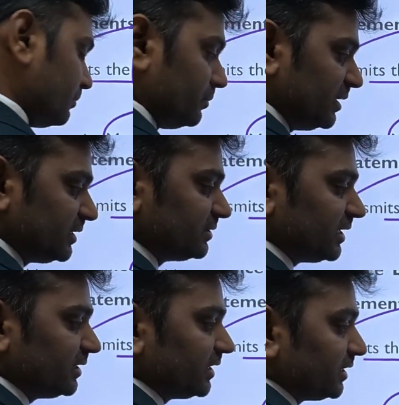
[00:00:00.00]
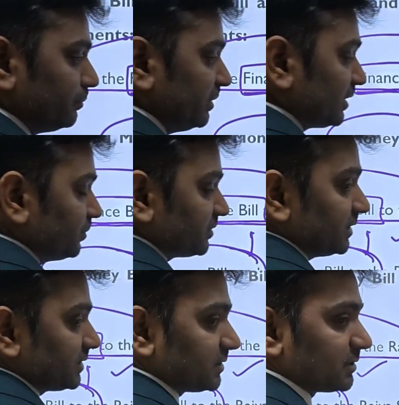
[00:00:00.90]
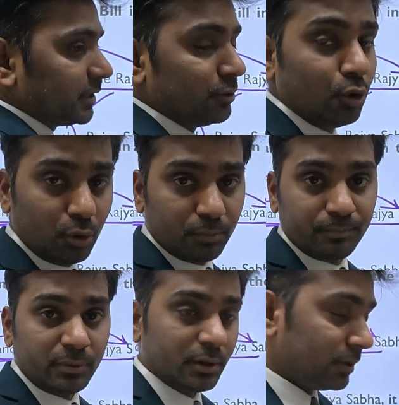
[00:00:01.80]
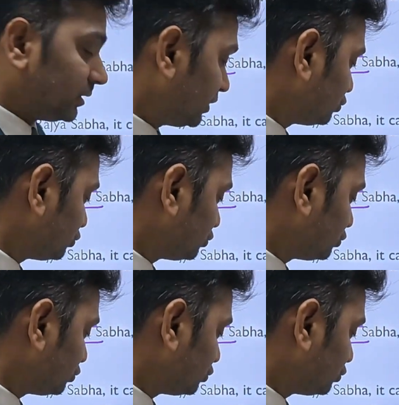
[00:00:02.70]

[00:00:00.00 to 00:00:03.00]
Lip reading: It is saying that it becomes necessary. No, there is no